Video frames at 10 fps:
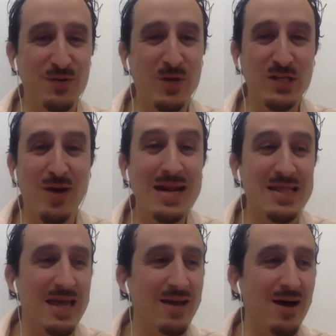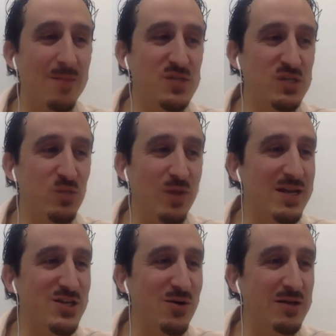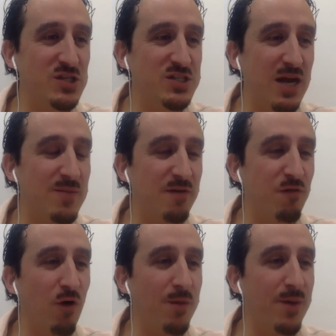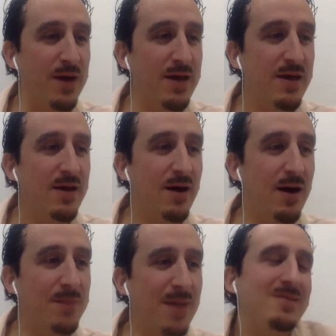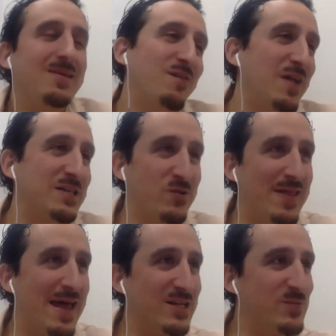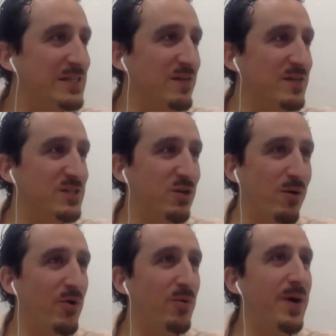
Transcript: We could do anything. She's willing to do it. She's done it before, but flights are not that expensive. It's doable.